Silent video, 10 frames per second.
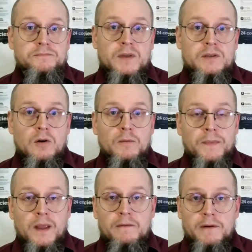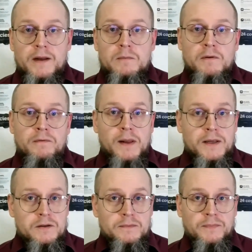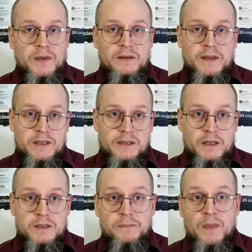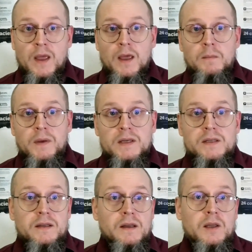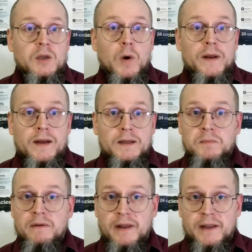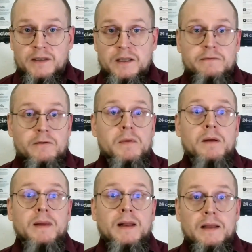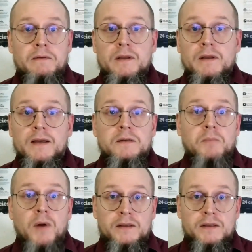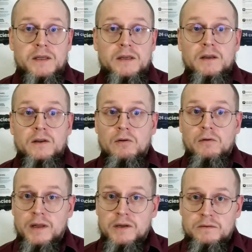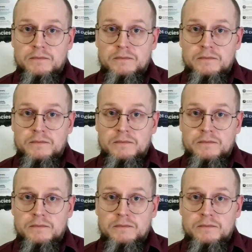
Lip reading: So, freedom of religion, in this sense, means that you are not prevented from believing and practicing your religion.